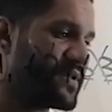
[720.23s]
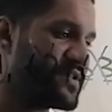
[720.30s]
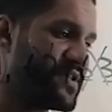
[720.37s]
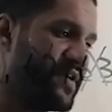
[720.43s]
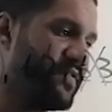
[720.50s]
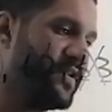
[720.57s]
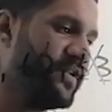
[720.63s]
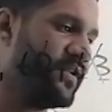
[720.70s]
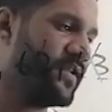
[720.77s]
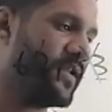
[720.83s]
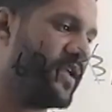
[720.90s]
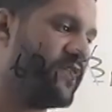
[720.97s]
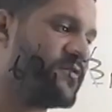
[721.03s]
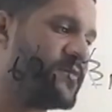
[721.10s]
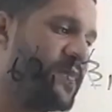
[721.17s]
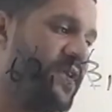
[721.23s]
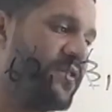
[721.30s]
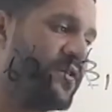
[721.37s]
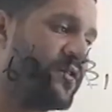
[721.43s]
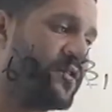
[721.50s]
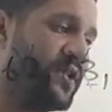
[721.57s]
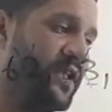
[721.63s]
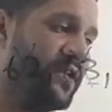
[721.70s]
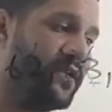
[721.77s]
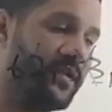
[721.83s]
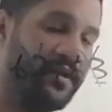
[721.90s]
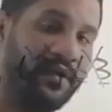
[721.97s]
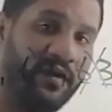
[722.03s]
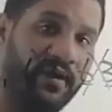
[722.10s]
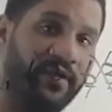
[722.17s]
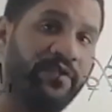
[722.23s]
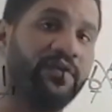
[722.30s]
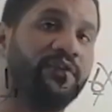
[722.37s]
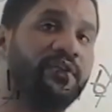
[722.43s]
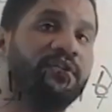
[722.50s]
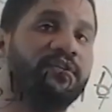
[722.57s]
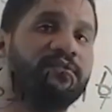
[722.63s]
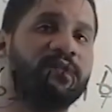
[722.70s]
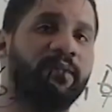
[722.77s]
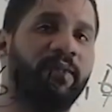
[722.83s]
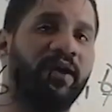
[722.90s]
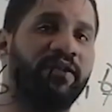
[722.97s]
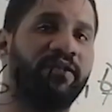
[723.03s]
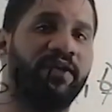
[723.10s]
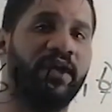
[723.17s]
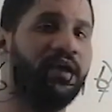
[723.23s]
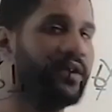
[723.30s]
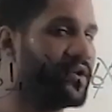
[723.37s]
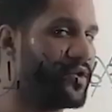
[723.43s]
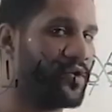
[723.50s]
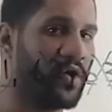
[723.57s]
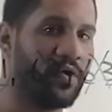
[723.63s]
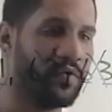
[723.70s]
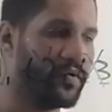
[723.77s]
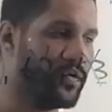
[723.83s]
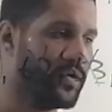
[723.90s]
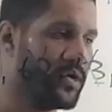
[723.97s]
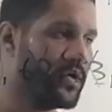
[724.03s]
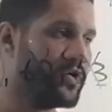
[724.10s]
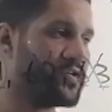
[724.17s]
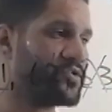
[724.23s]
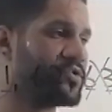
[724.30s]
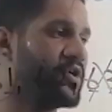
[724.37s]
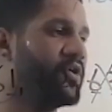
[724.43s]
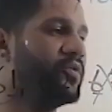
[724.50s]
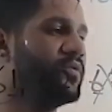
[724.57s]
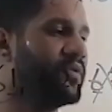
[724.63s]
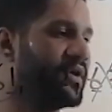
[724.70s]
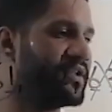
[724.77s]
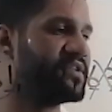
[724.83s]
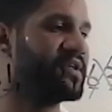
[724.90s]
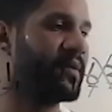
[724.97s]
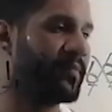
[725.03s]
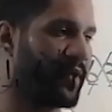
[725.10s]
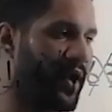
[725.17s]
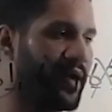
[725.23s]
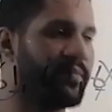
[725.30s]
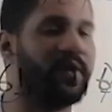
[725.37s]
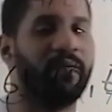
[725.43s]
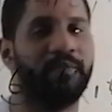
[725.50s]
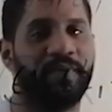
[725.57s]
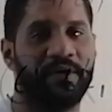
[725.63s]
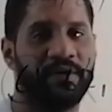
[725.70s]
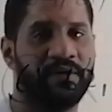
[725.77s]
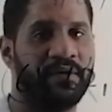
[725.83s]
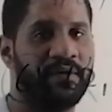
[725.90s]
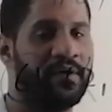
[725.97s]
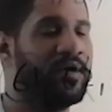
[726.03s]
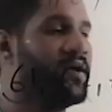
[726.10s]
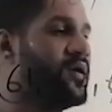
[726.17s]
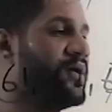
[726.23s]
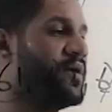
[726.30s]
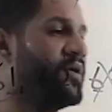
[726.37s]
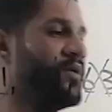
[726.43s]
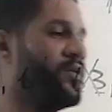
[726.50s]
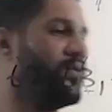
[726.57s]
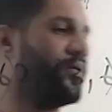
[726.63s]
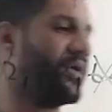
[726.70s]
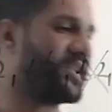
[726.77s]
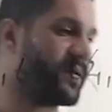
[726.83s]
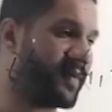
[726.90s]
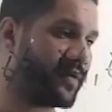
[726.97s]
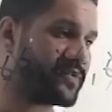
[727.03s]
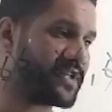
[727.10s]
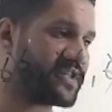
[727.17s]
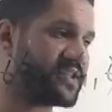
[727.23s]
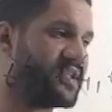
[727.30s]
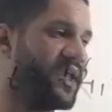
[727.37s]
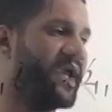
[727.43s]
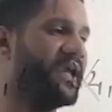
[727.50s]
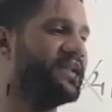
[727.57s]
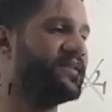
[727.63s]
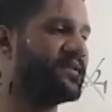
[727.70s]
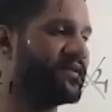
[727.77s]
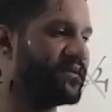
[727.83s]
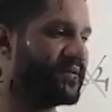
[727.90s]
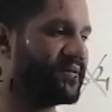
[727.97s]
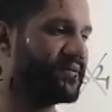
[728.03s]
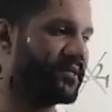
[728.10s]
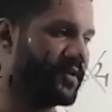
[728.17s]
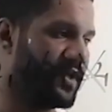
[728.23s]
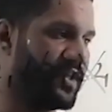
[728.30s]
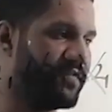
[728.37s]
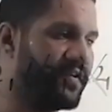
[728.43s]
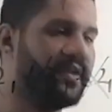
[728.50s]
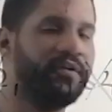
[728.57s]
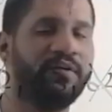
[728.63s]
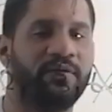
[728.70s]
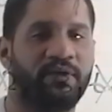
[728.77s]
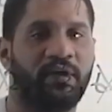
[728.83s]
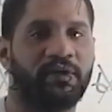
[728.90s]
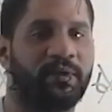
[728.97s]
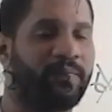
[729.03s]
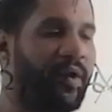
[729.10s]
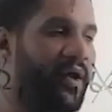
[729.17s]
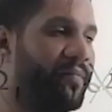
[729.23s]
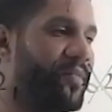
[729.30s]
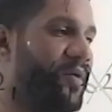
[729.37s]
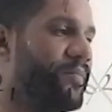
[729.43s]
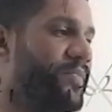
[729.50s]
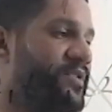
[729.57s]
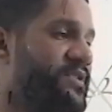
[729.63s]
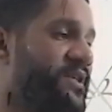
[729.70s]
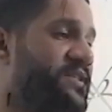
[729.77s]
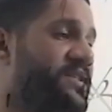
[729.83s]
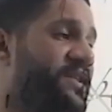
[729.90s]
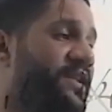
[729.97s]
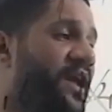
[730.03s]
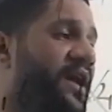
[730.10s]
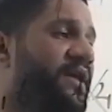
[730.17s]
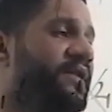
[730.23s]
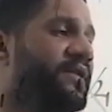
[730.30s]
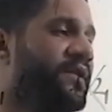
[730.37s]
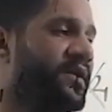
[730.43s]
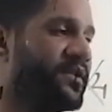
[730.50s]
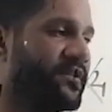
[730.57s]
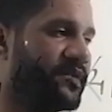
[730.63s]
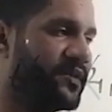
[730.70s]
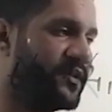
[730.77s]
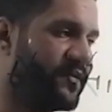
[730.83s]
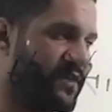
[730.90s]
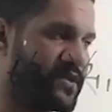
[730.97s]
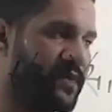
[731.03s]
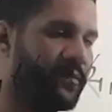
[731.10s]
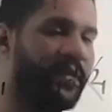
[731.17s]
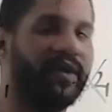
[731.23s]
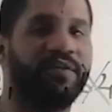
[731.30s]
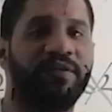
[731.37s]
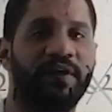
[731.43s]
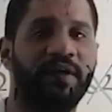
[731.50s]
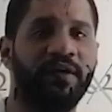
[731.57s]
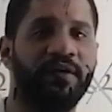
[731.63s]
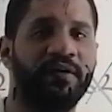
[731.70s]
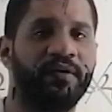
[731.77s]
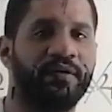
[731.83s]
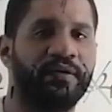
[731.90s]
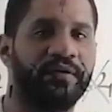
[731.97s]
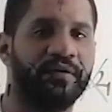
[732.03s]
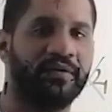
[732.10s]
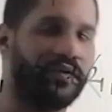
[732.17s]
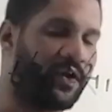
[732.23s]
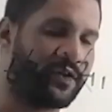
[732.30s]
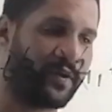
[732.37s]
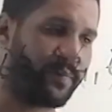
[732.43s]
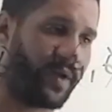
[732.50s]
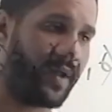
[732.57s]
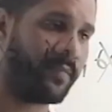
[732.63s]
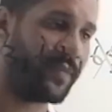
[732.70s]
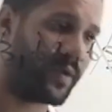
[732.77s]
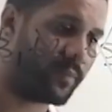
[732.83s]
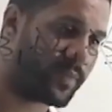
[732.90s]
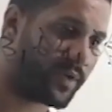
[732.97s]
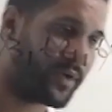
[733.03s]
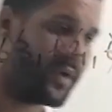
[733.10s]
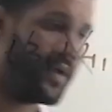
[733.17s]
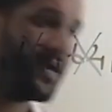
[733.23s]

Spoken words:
plus 7 gives me 13. Is 13 divisible by 3? No. So it's a prime number. What about 68? Even, not a prime number. 69, divisible by 3, not a prime number.